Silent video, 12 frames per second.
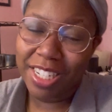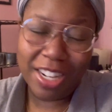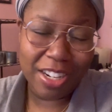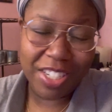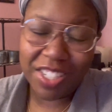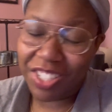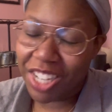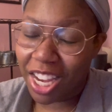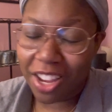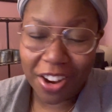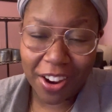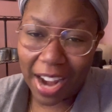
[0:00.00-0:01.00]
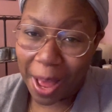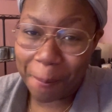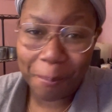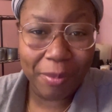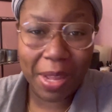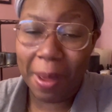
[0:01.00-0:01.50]
You know, just check your girl out.
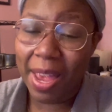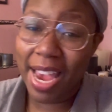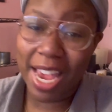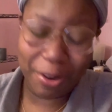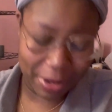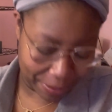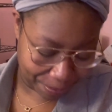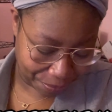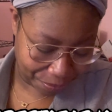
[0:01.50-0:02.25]
Anyway,